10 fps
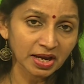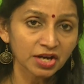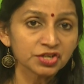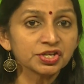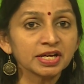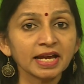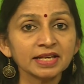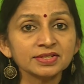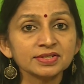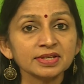She
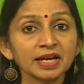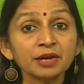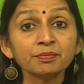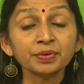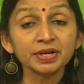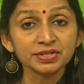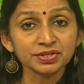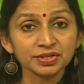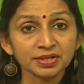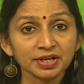gets
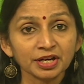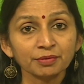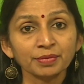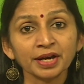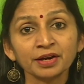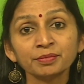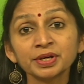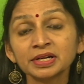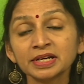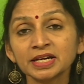impressed by a
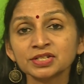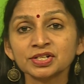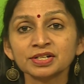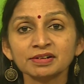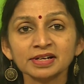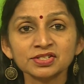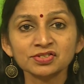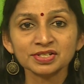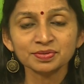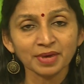middle-aged
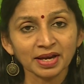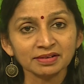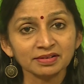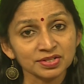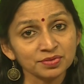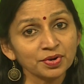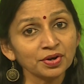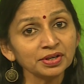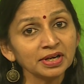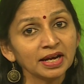religious man
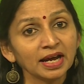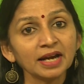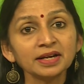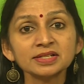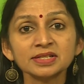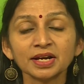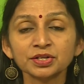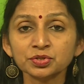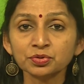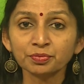Casaubon and
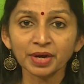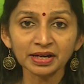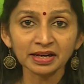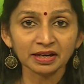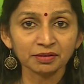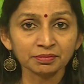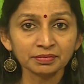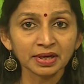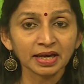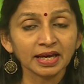decides to marry him,
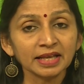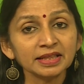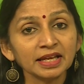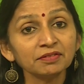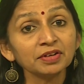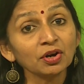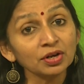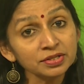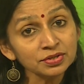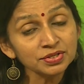and then we
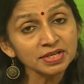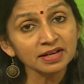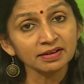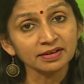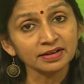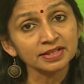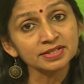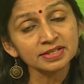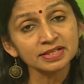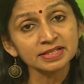also see her
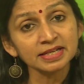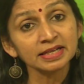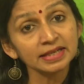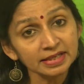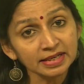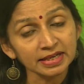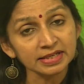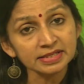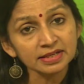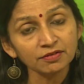consulting
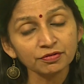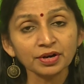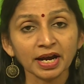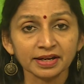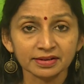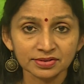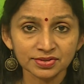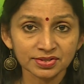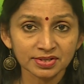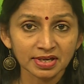Lydgate for
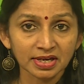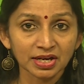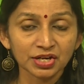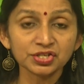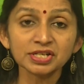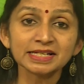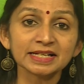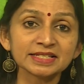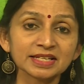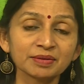guidance. She
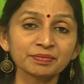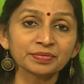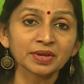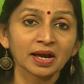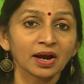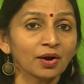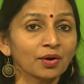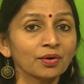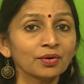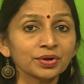tells him,
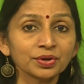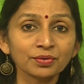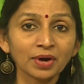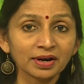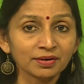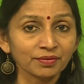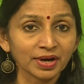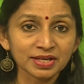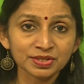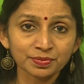"Oh, you are a wise